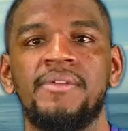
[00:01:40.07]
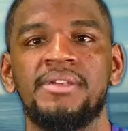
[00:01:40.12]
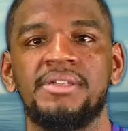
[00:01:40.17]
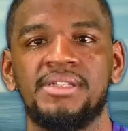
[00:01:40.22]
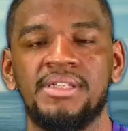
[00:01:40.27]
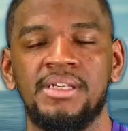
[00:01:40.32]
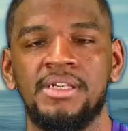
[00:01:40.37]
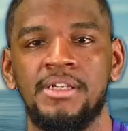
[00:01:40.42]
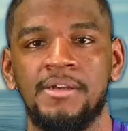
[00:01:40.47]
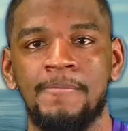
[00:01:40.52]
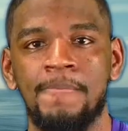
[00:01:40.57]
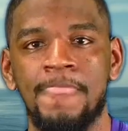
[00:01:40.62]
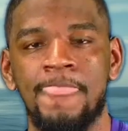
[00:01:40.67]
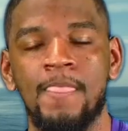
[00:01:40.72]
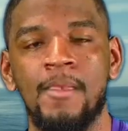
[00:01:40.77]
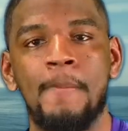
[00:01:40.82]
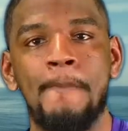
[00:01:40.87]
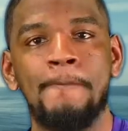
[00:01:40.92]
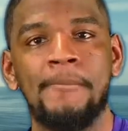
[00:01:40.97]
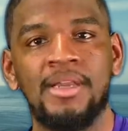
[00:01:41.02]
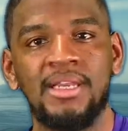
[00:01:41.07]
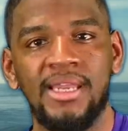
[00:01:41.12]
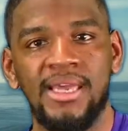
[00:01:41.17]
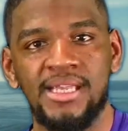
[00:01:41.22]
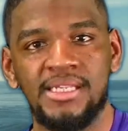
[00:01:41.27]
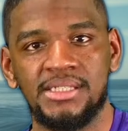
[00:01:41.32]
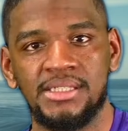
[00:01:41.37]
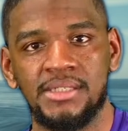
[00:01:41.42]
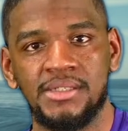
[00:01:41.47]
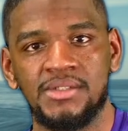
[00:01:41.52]
of the sea,
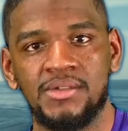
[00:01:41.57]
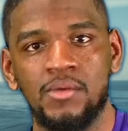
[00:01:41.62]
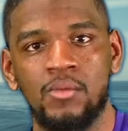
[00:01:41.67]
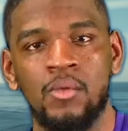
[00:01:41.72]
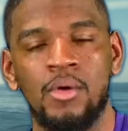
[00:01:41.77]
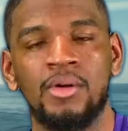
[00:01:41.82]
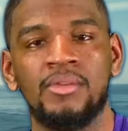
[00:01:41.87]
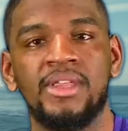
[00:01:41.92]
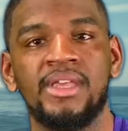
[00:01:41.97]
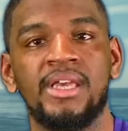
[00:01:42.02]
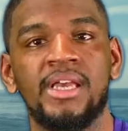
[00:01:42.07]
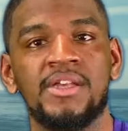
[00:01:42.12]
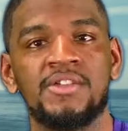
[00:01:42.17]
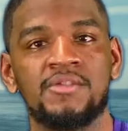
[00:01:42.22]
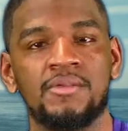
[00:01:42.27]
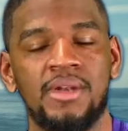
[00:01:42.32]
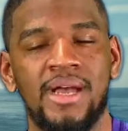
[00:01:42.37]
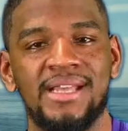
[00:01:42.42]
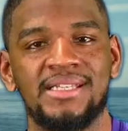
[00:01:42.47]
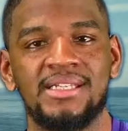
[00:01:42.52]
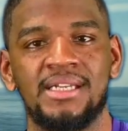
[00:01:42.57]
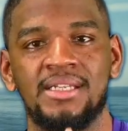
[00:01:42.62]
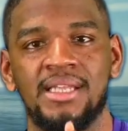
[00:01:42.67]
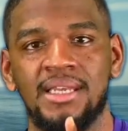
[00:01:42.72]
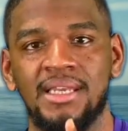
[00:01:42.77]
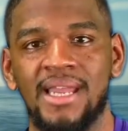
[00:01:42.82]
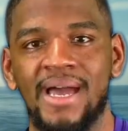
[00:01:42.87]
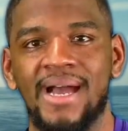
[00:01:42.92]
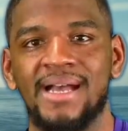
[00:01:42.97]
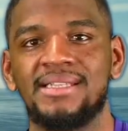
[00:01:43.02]
places where the
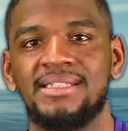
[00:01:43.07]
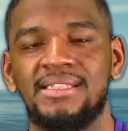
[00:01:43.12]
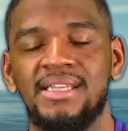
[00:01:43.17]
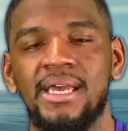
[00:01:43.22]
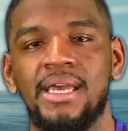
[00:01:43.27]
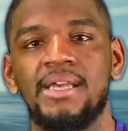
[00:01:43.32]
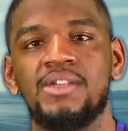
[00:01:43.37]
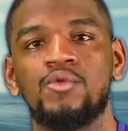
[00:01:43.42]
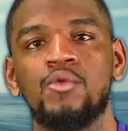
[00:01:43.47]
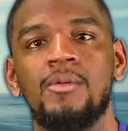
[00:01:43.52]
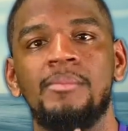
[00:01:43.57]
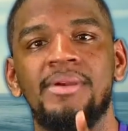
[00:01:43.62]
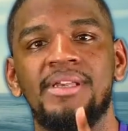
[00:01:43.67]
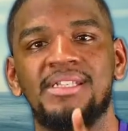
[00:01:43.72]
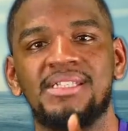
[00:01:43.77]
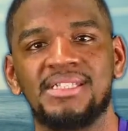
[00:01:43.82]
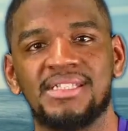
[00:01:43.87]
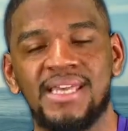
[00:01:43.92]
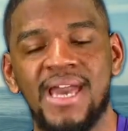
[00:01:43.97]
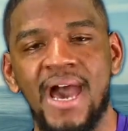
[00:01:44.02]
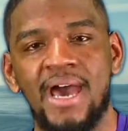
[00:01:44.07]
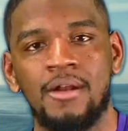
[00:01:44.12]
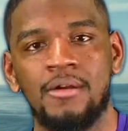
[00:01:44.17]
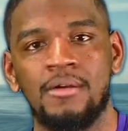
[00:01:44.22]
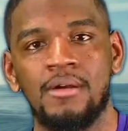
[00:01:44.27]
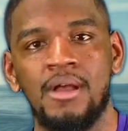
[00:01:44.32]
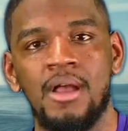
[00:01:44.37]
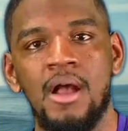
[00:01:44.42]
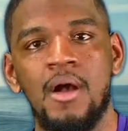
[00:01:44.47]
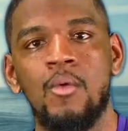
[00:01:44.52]
Israelites in the last days will be
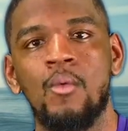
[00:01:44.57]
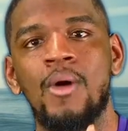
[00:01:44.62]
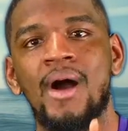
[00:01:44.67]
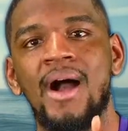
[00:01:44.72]
scattered.